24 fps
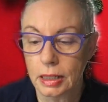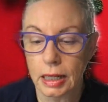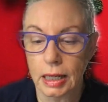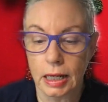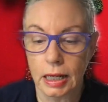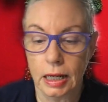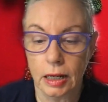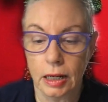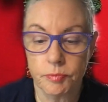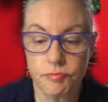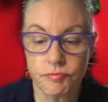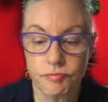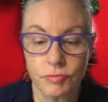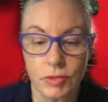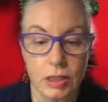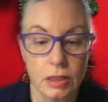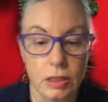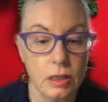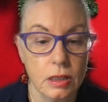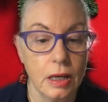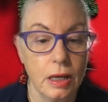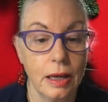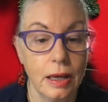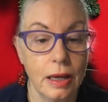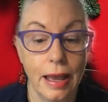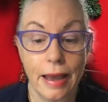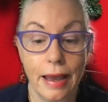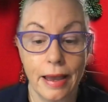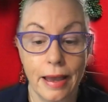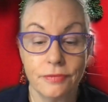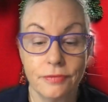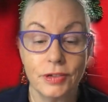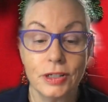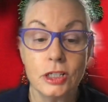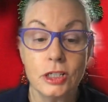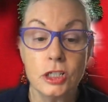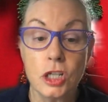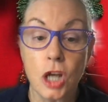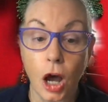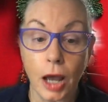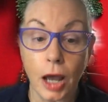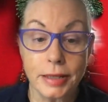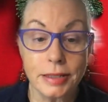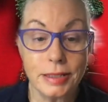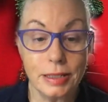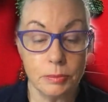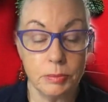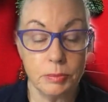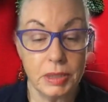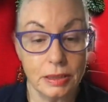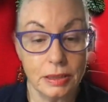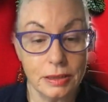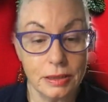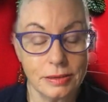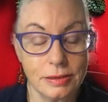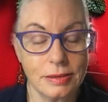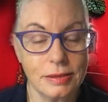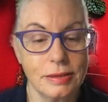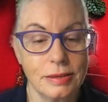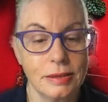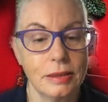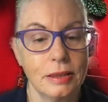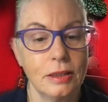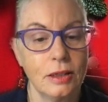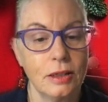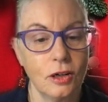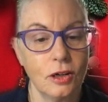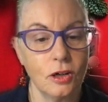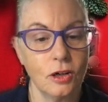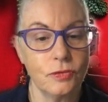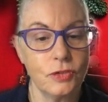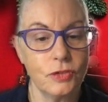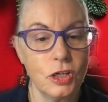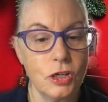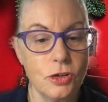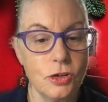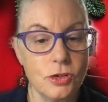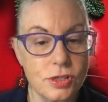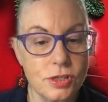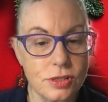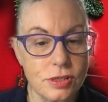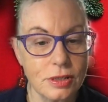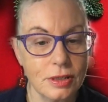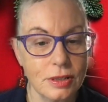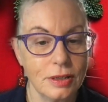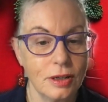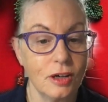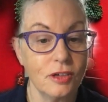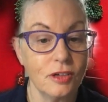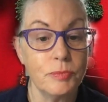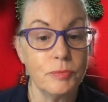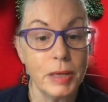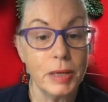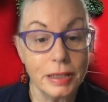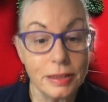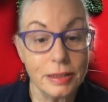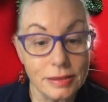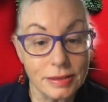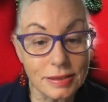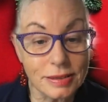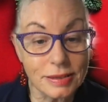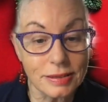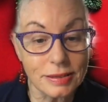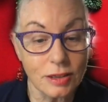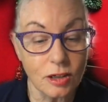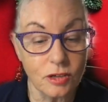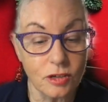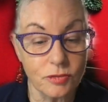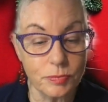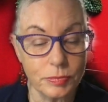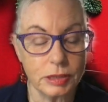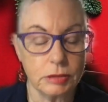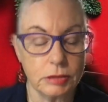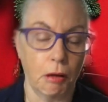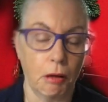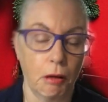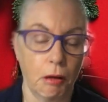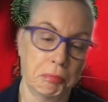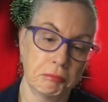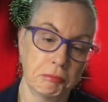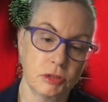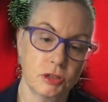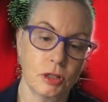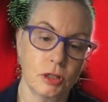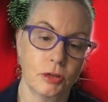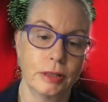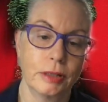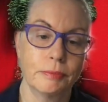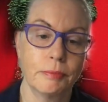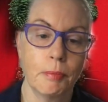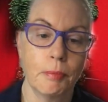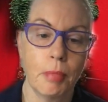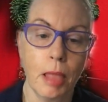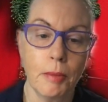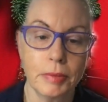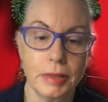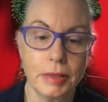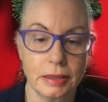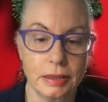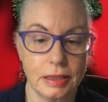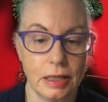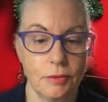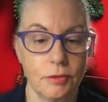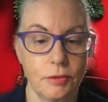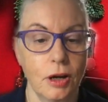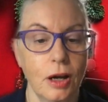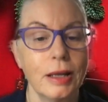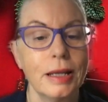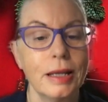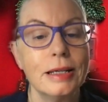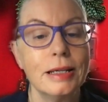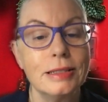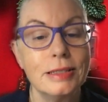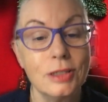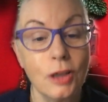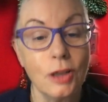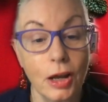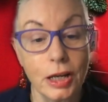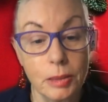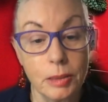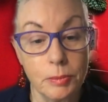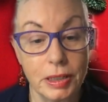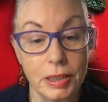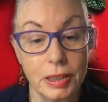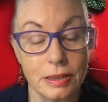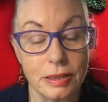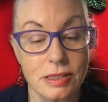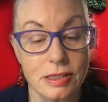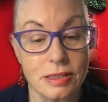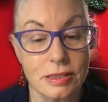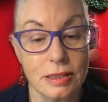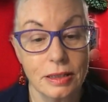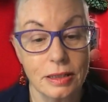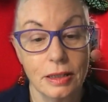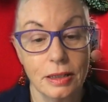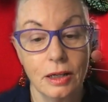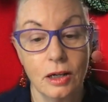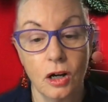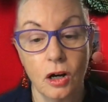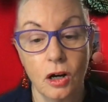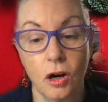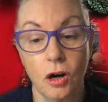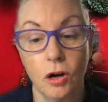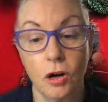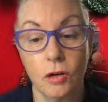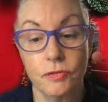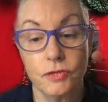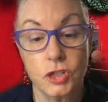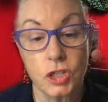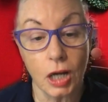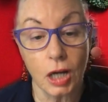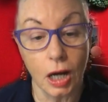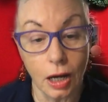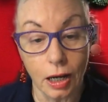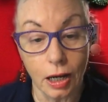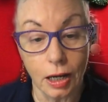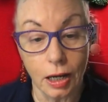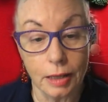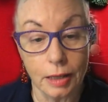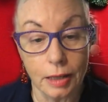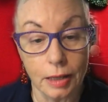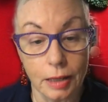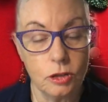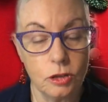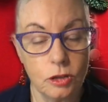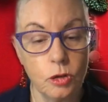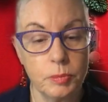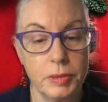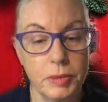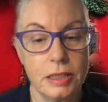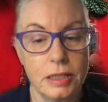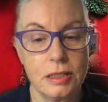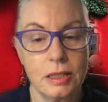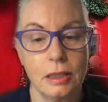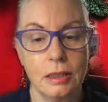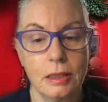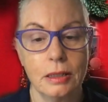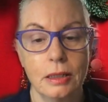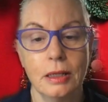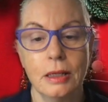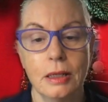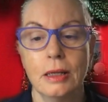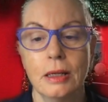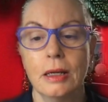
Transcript: have 90 minutes of use of minutes of, get that right, 90 minutes of time in your meeting.